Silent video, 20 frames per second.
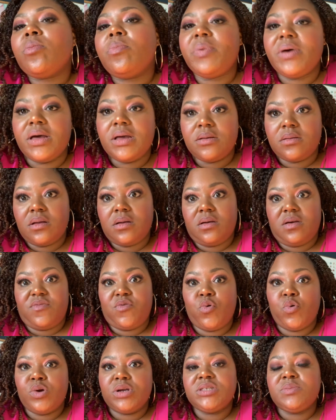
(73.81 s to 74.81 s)
But of
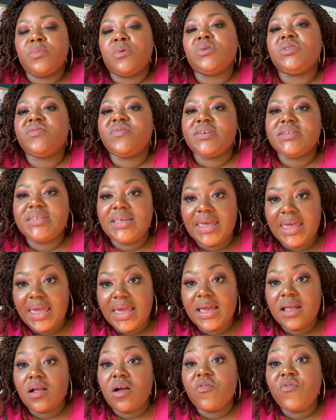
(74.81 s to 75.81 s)
course, most of us
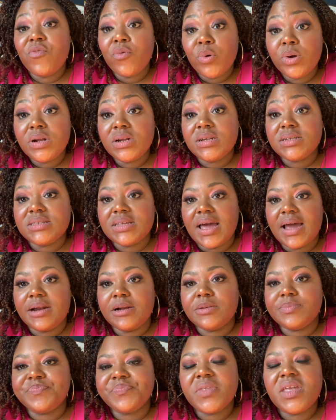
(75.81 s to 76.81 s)
can't afford a
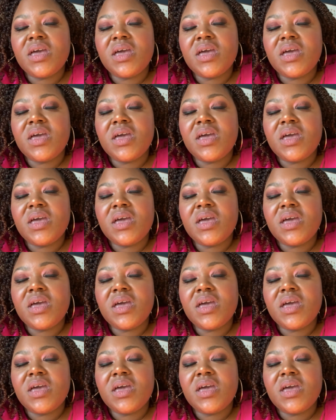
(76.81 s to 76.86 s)
designer.